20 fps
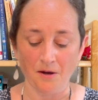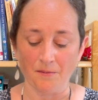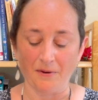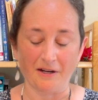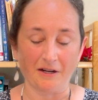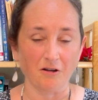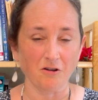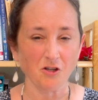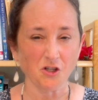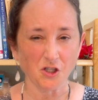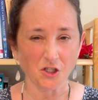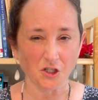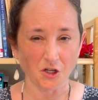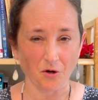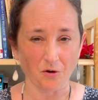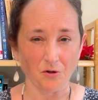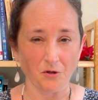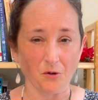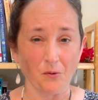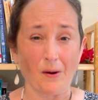I'm going to
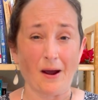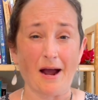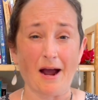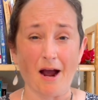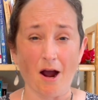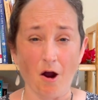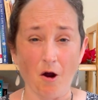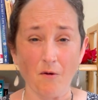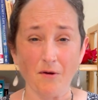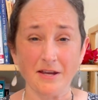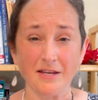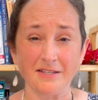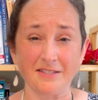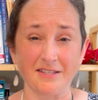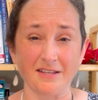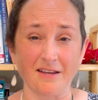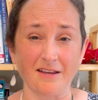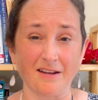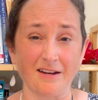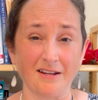show you how
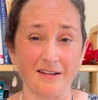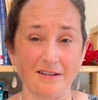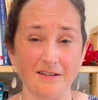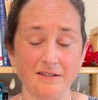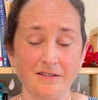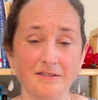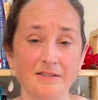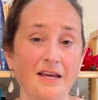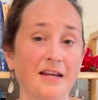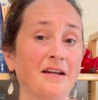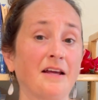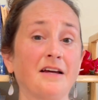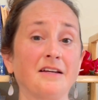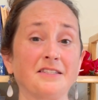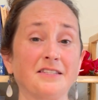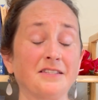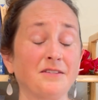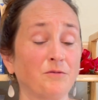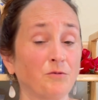easy it is in a